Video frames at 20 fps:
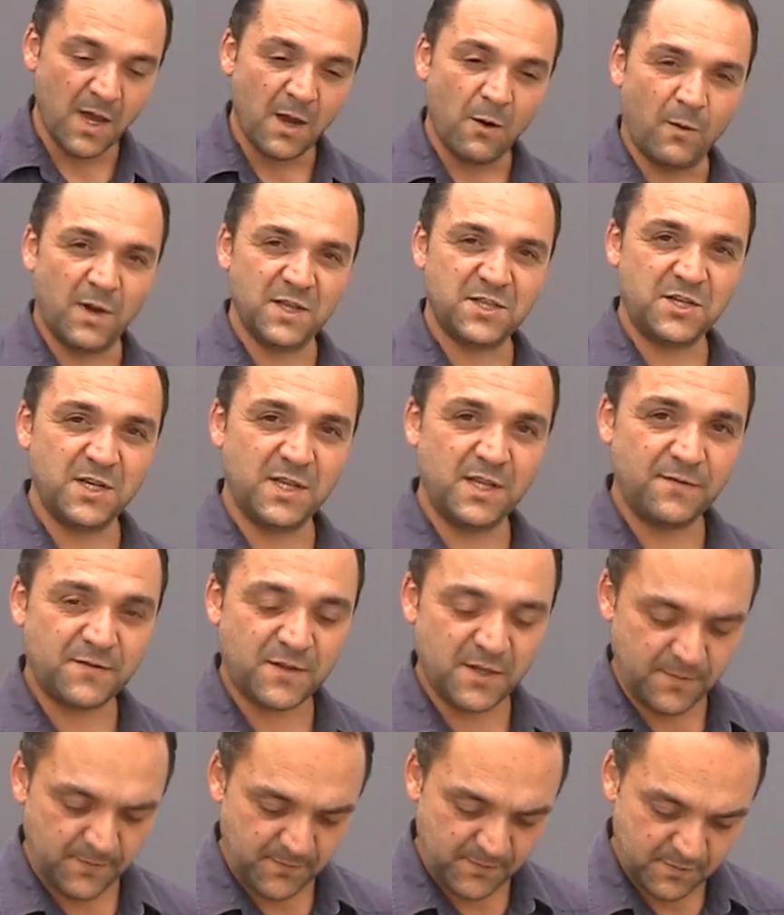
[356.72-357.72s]
once you lift
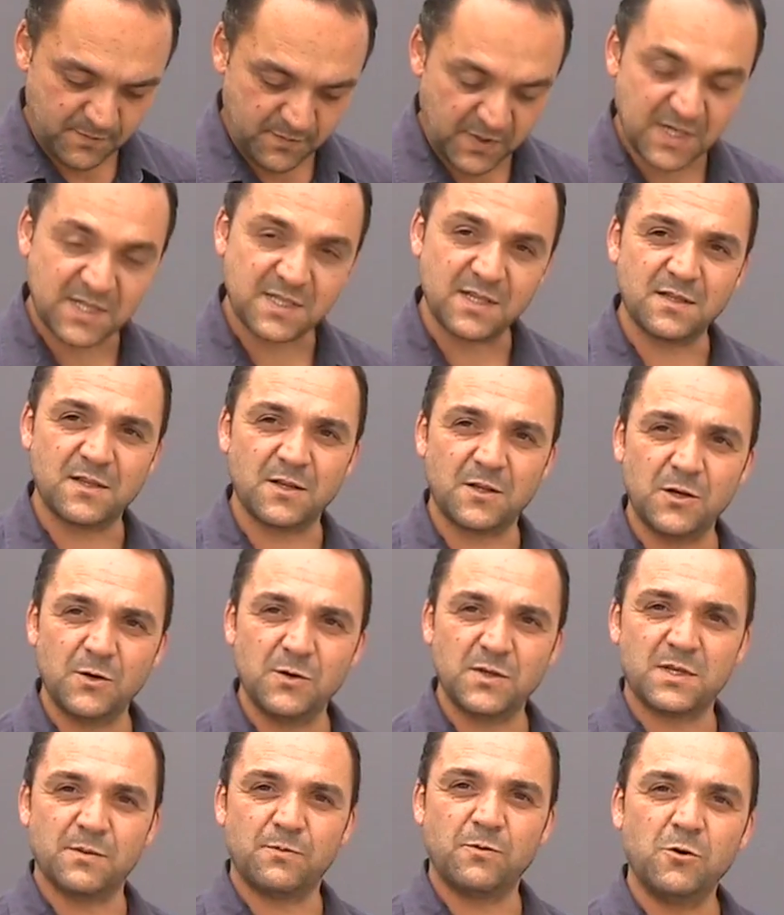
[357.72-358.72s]
it, best thing to do
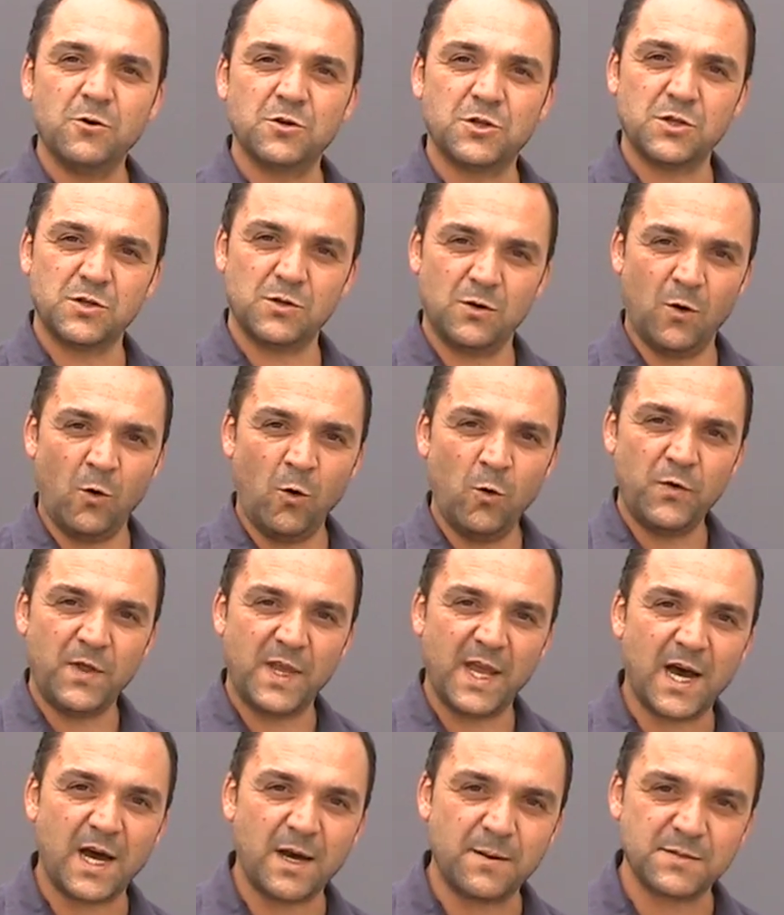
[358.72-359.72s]
is to push all
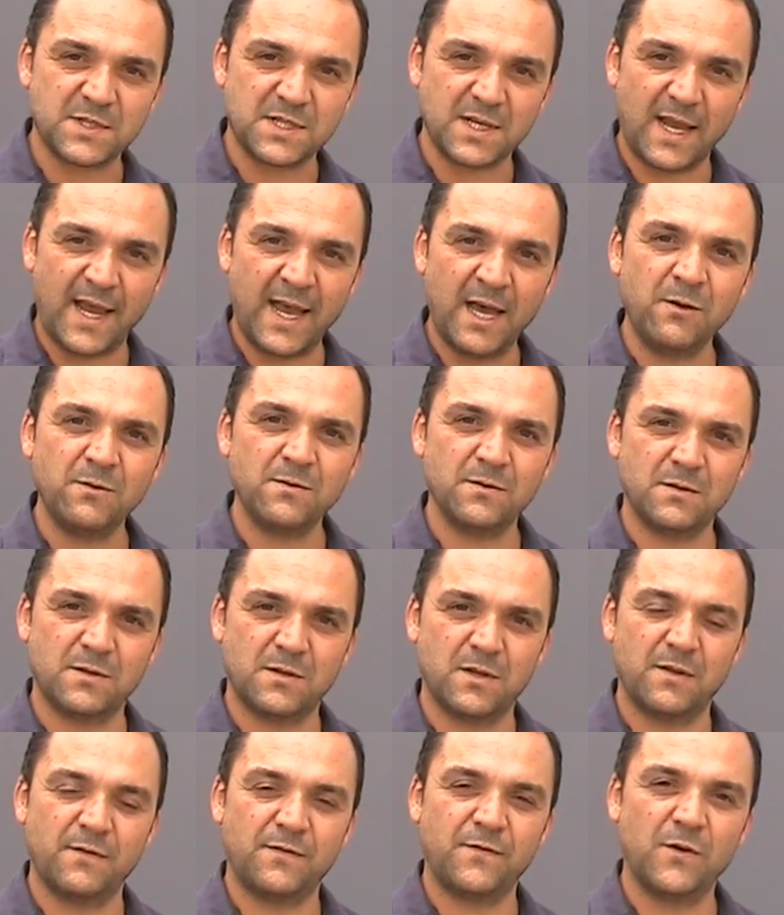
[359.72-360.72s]
the arms out
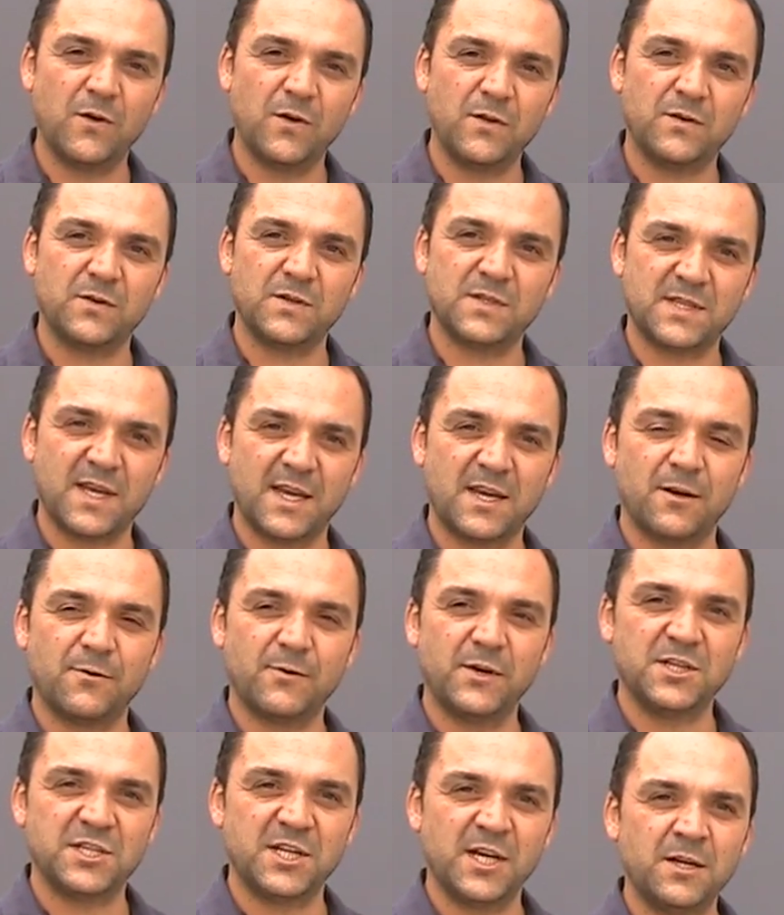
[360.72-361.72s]
to the furthest they can
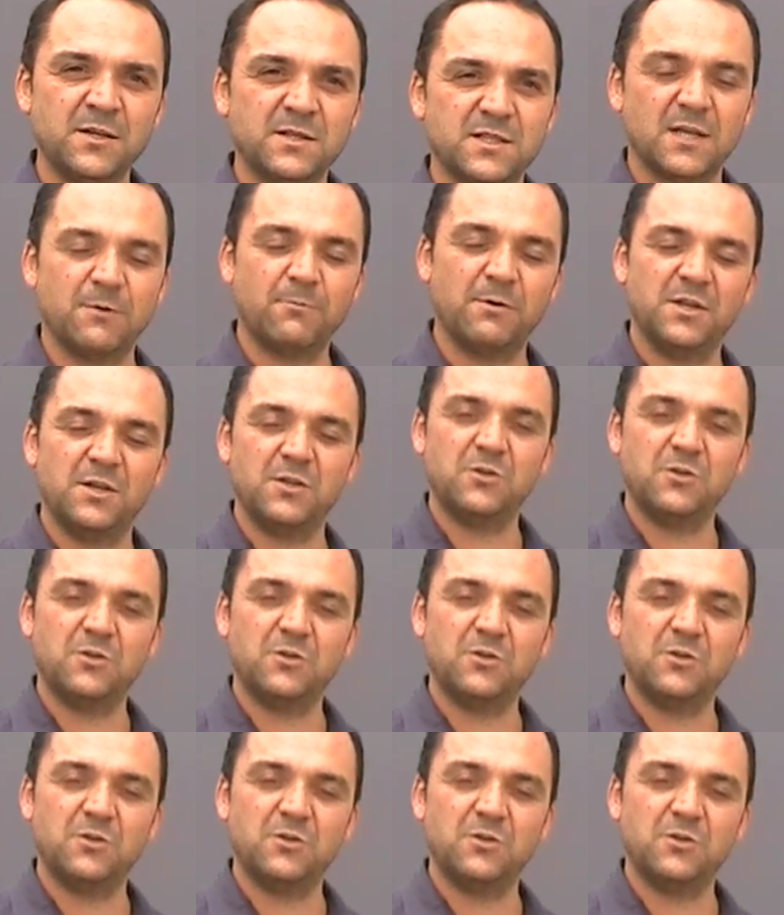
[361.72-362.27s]
reach out, so when you